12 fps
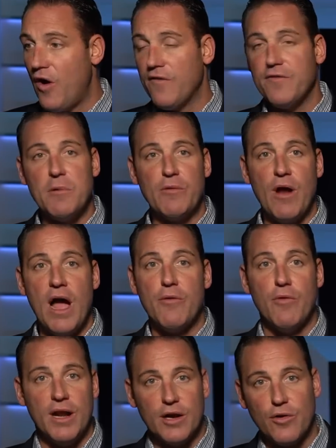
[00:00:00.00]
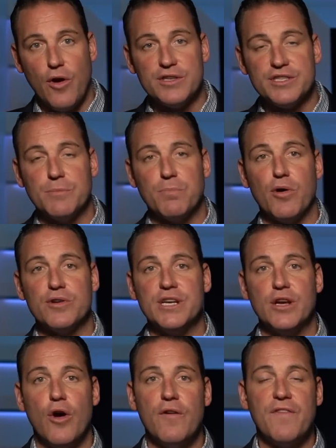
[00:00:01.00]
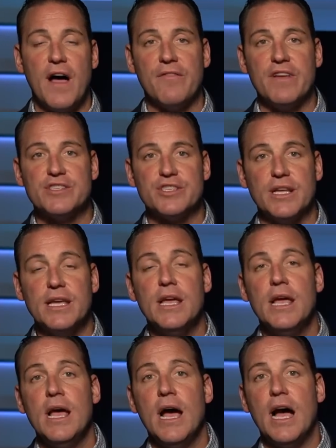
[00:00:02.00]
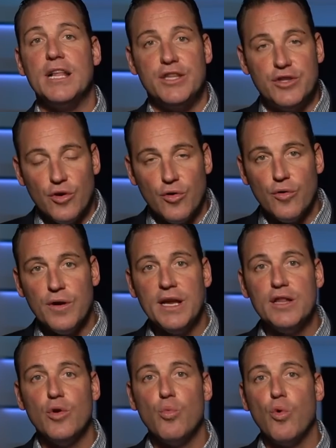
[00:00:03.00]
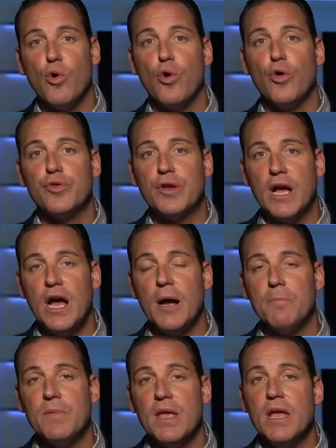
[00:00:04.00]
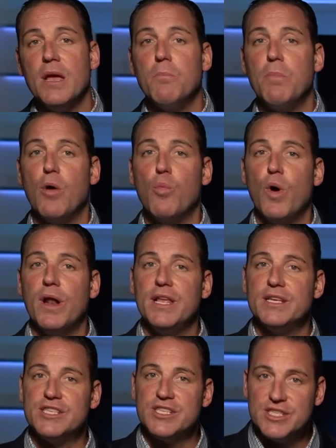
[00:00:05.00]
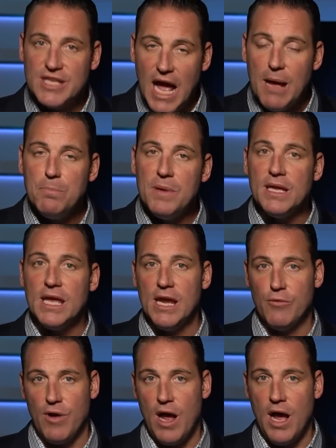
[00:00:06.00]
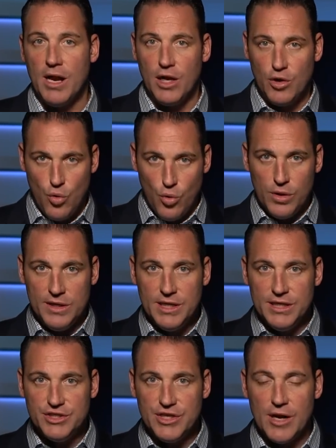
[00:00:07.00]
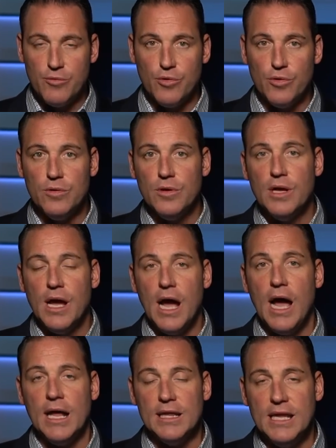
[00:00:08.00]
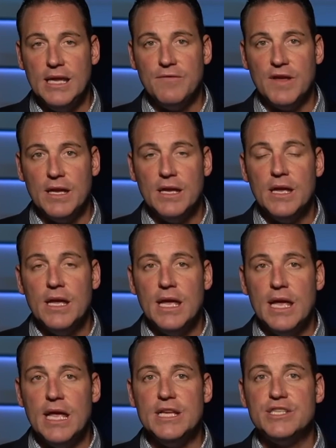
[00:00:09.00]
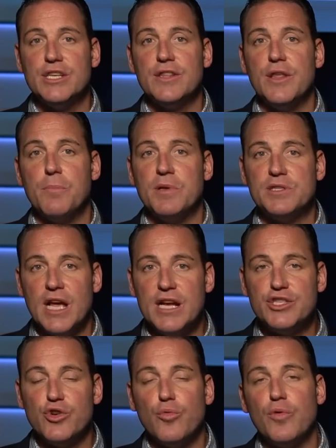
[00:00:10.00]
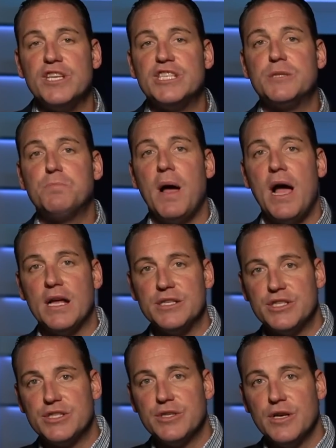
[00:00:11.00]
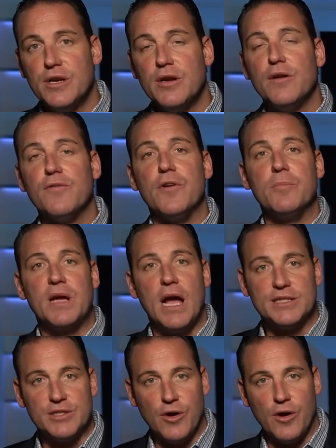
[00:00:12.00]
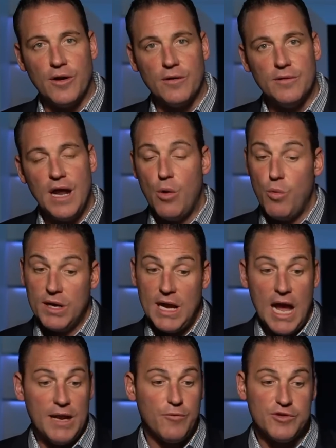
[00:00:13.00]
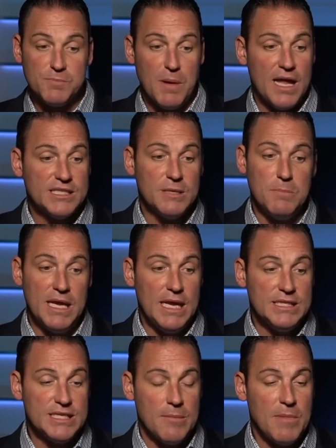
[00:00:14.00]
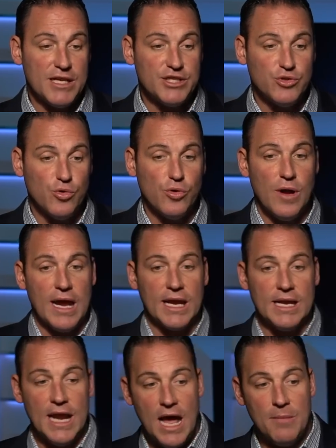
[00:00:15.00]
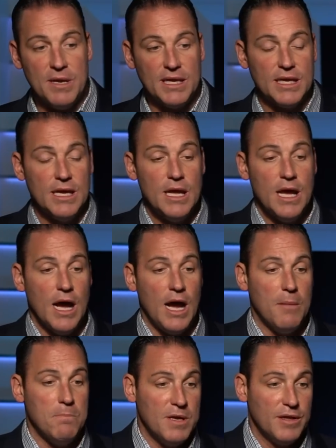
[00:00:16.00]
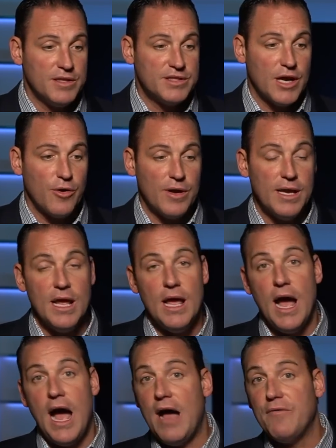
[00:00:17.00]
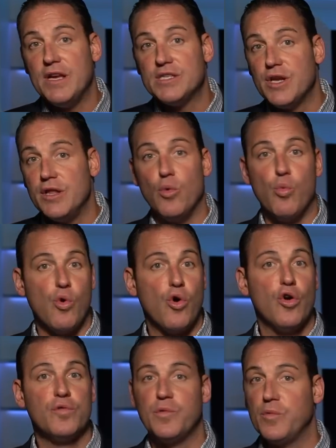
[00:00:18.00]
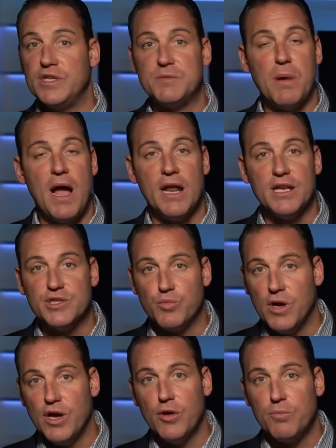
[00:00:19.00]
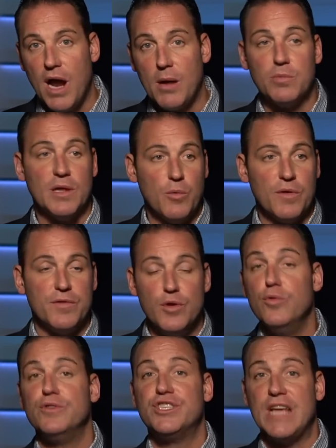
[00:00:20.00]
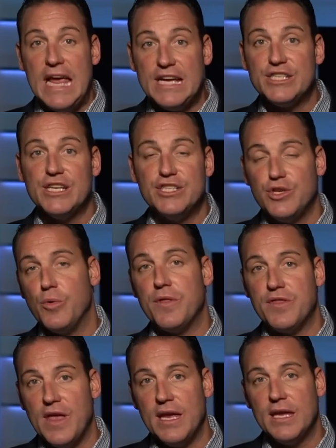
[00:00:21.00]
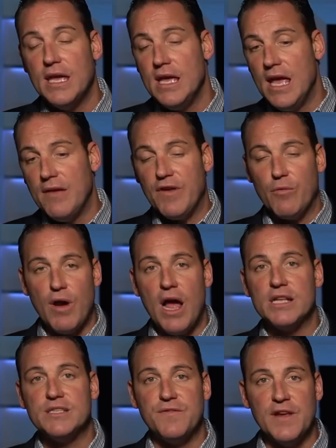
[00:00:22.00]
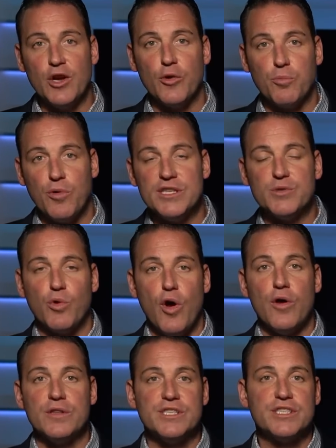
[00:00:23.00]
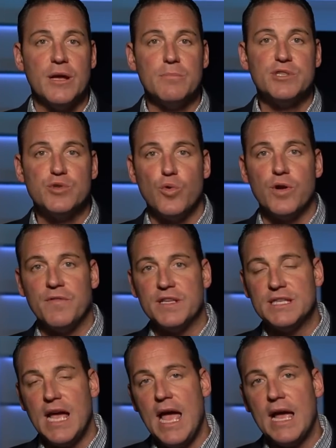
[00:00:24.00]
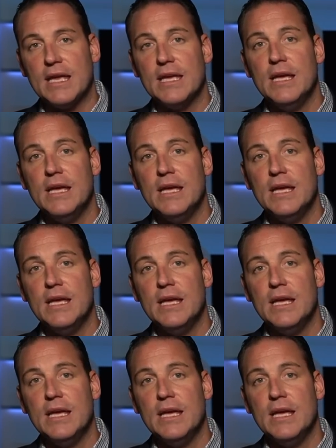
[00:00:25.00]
from Iran, right across the Persian Gulf, obviously, during the World Cup. But what is stopping Iran, according to General Haliva, is the potential response from Qatar. Now, what kind of response he means, I'm not sure. Economic, military. Obviously, the world would respond as well, probably with new sanctions, you would think, if Iran's fingerprints were on some sort of attack